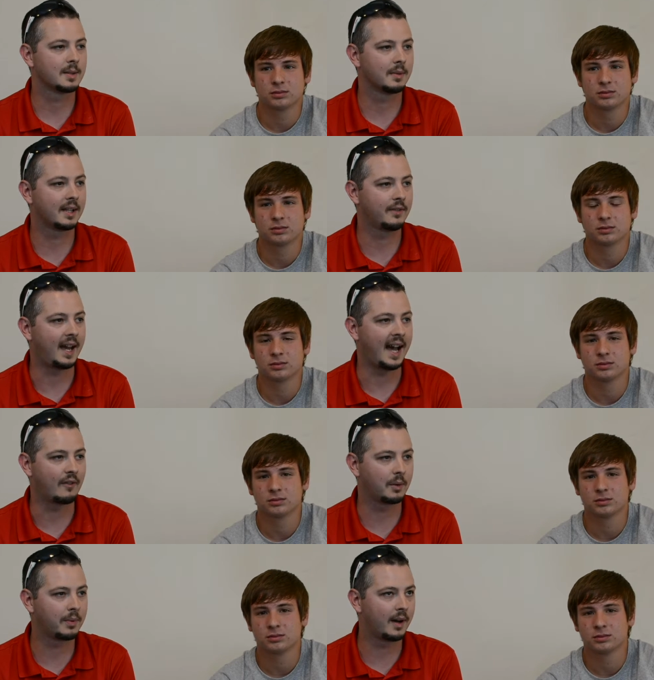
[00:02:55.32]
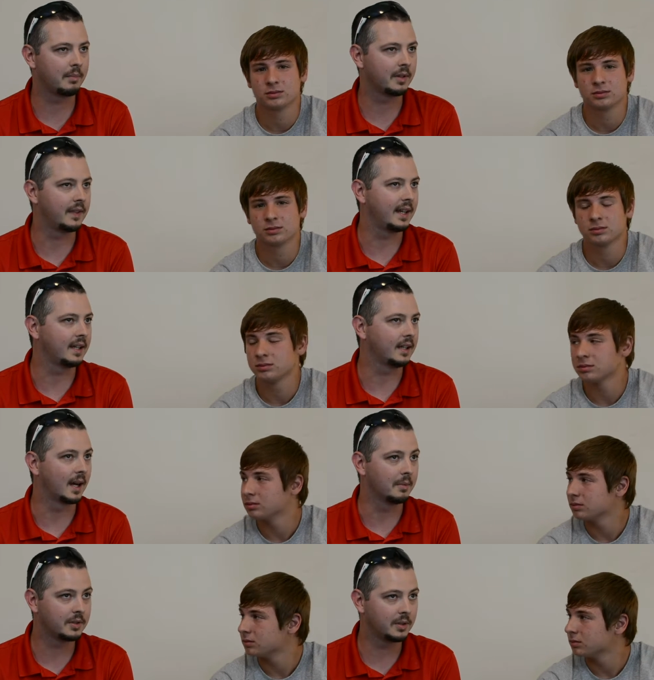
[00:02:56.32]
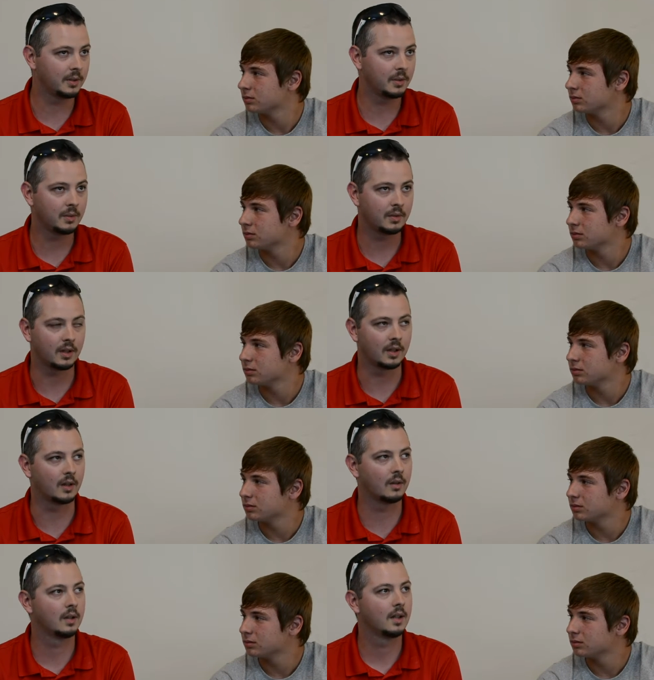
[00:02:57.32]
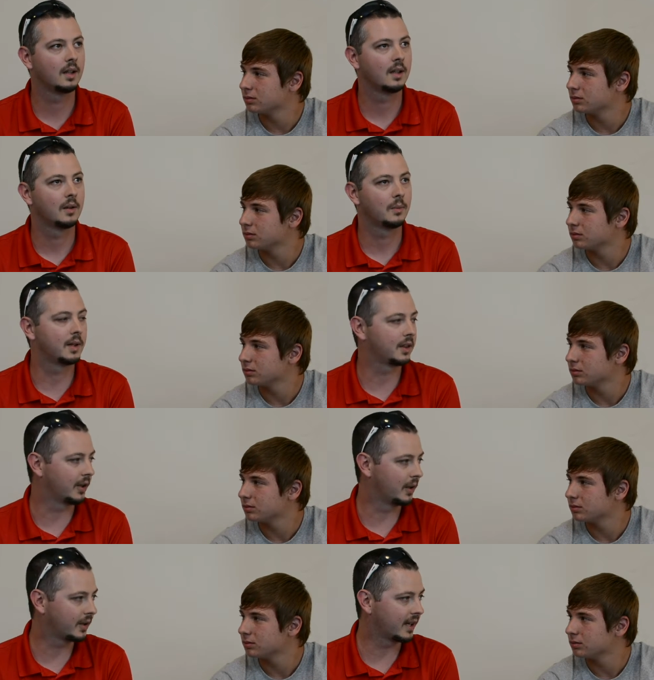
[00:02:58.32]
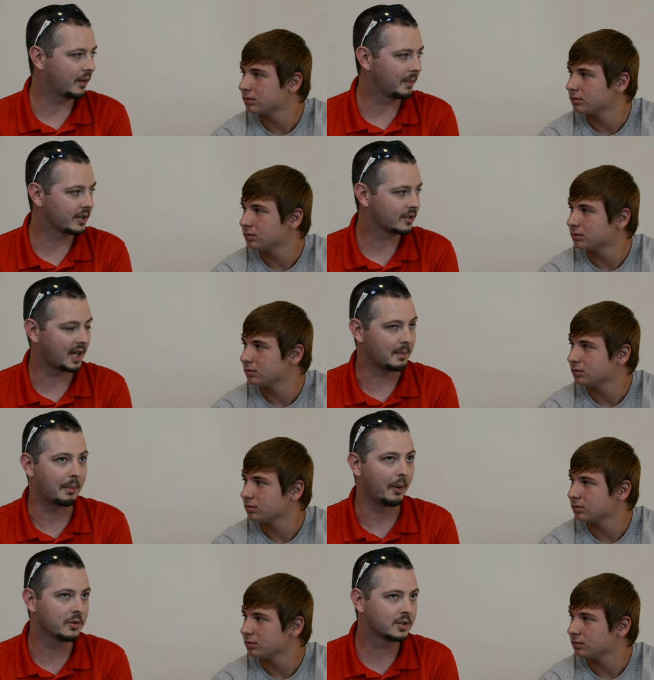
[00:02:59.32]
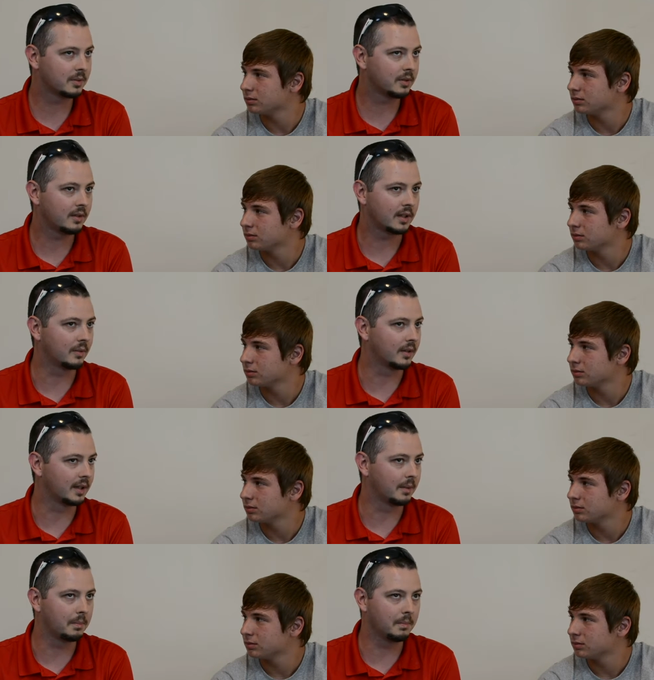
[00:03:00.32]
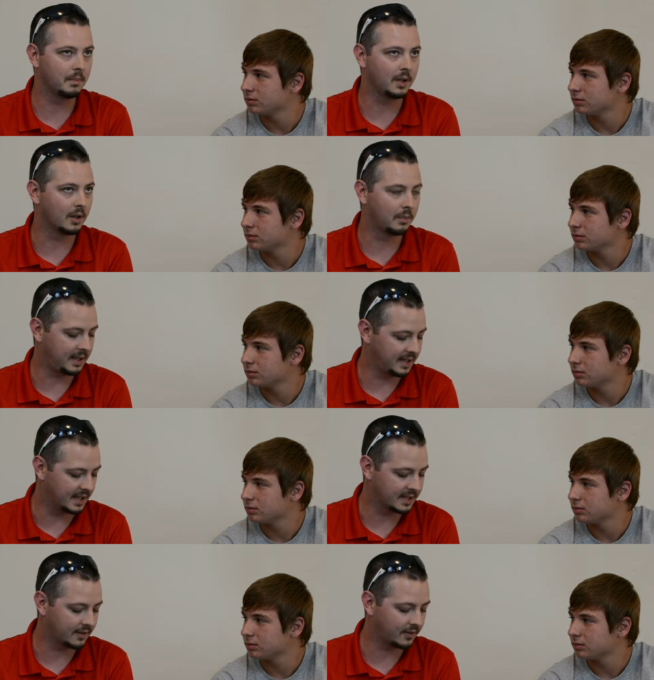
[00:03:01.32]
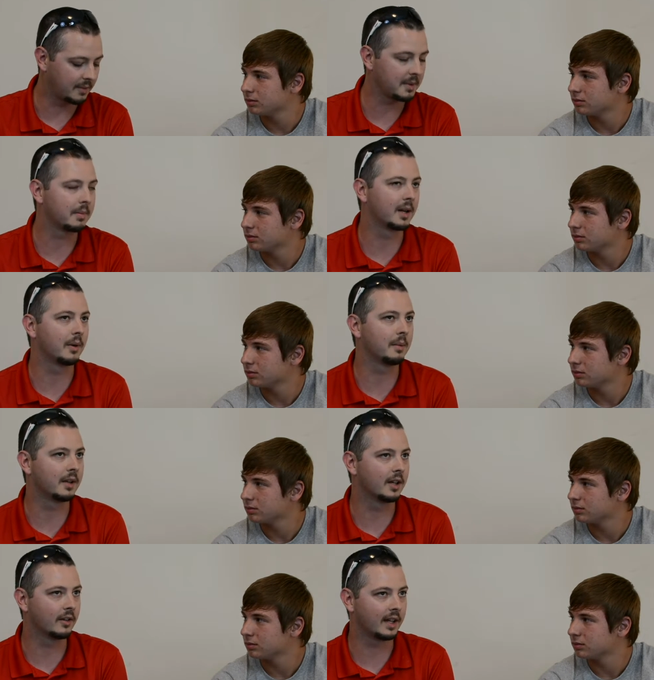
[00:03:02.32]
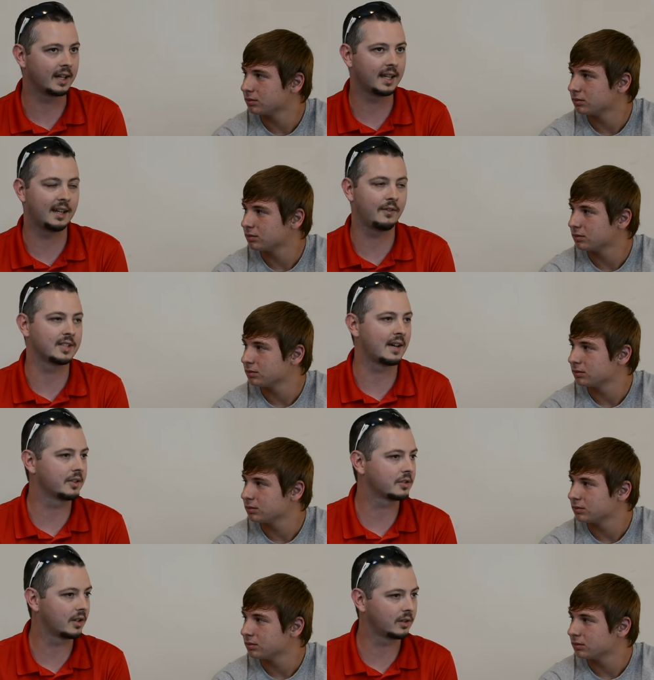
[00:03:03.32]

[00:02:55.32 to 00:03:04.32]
Speaker 1: Someone that if they have a problem that they can come to, you know. With Logan, I want to make sure like I'm approachable. I don't want to, you know, be distant from him, but I want him to know like, hey, if he's having a